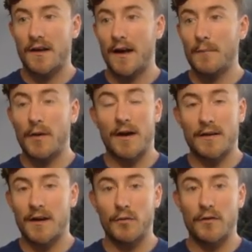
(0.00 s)
I bought a
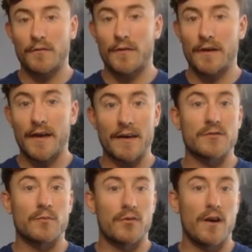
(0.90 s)
couple of the
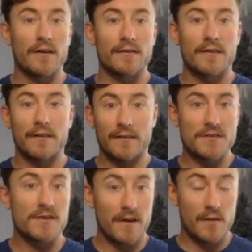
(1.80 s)
extra products that
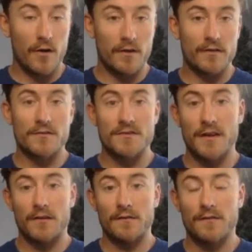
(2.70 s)
Legendary Marketer
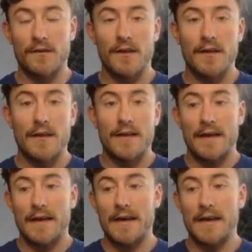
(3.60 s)
sells,
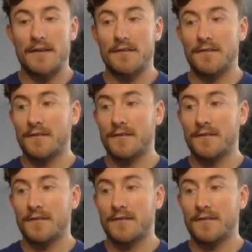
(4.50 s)
and